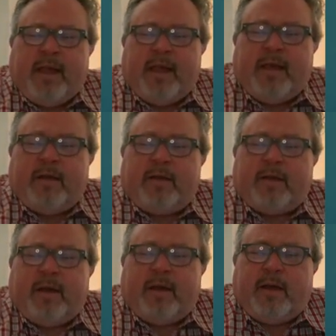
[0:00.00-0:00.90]
And
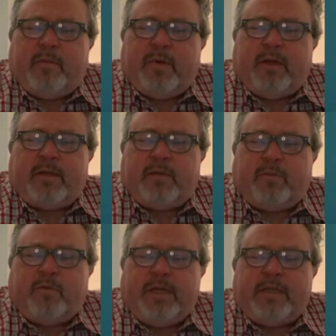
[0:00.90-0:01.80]

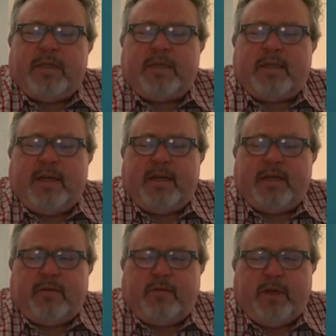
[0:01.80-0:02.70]
some recent
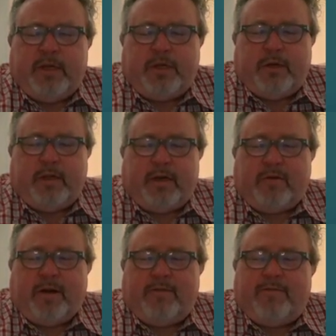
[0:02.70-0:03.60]
studies have really shown that
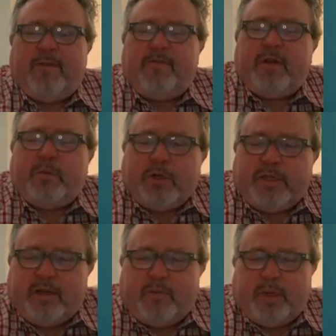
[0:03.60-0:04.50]
around
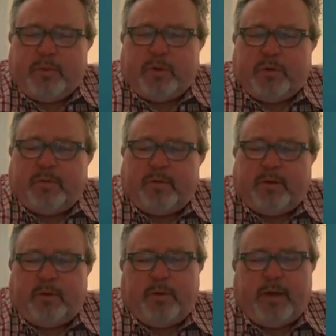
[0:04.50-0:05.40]
50% of people
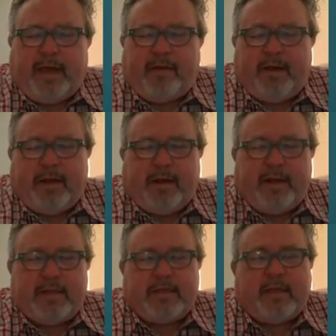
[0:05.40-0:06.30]
who have
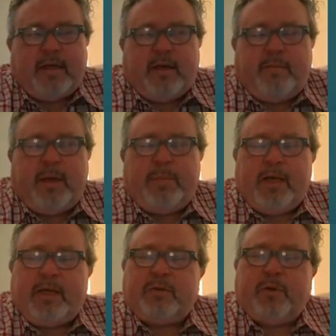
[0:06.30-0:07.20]
ALS maybe
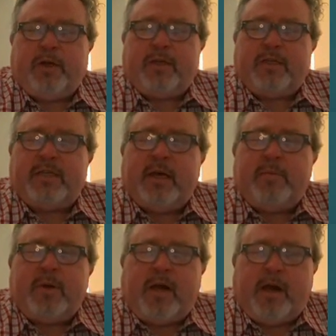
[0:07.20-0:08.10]
experience
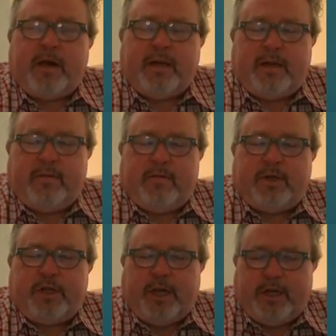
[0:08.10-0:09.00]
some cognitive
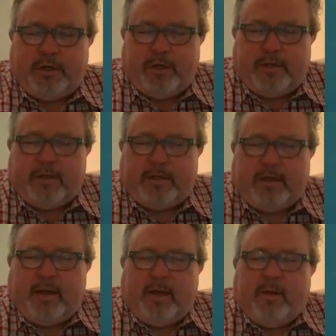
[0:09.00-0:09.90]
changes.
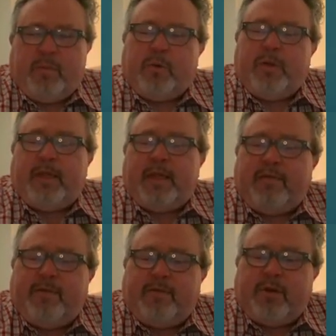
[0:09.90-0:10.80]
But within
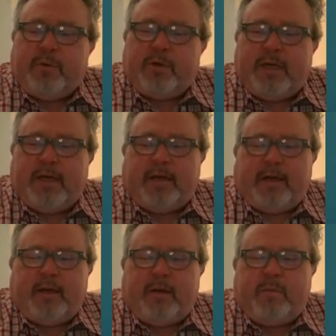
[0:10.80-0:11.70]
that 50%, it
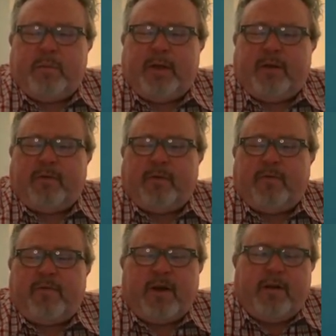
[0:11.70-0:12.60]
can be
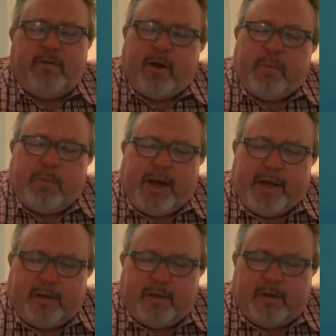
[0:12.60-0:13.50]
from very, very
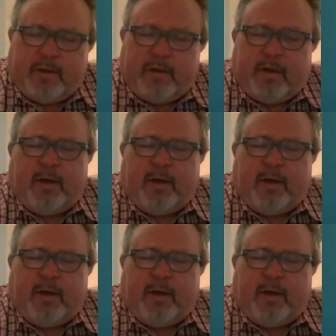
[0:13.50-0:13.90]
mild